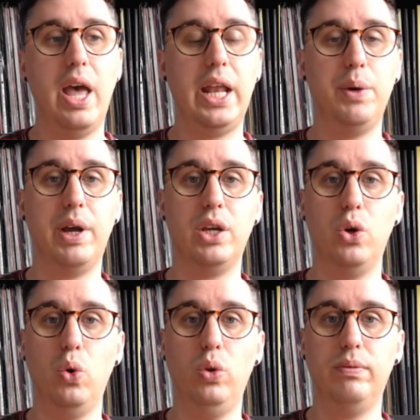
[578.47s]
Anyway,
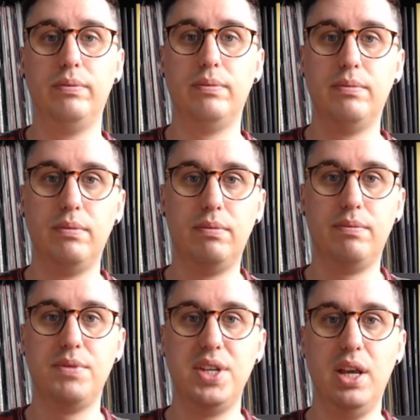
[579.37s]
cool.
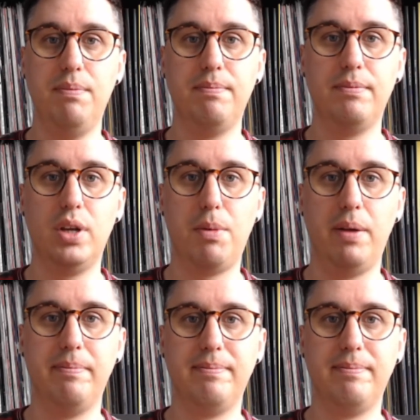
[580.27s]
See ya. Goodbye.